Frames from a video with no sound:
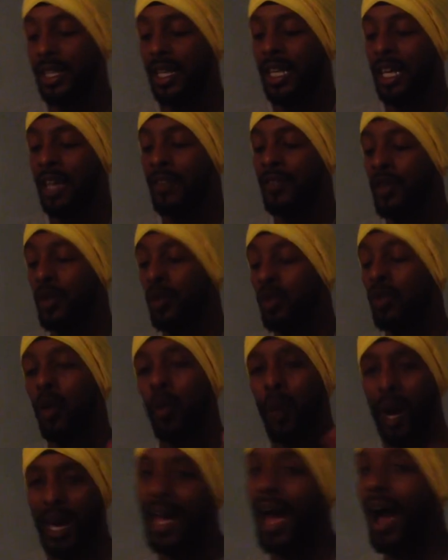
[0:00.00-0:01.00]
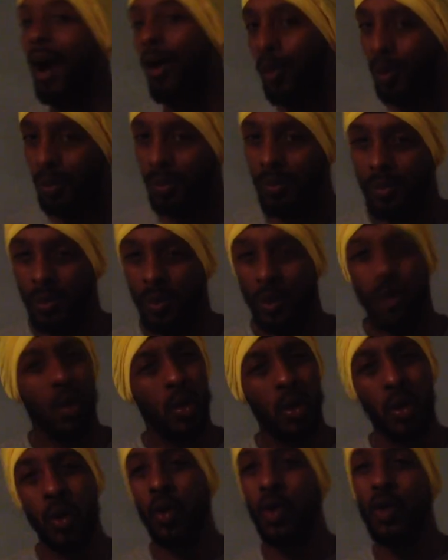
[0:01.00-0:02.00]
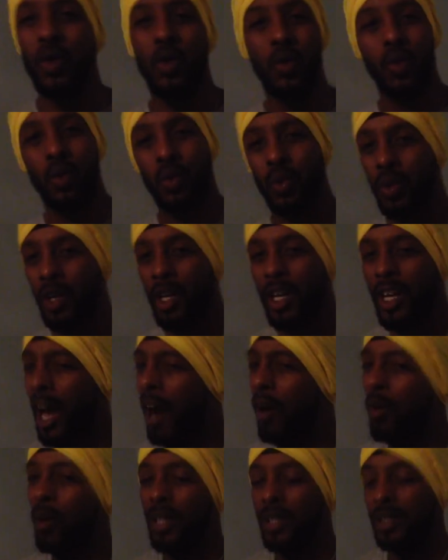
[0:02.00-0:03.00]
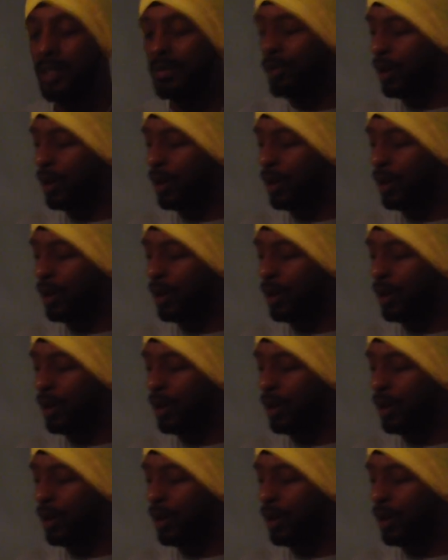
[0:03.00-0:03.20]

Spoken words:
to give you the way out. Ooh, Yahweh is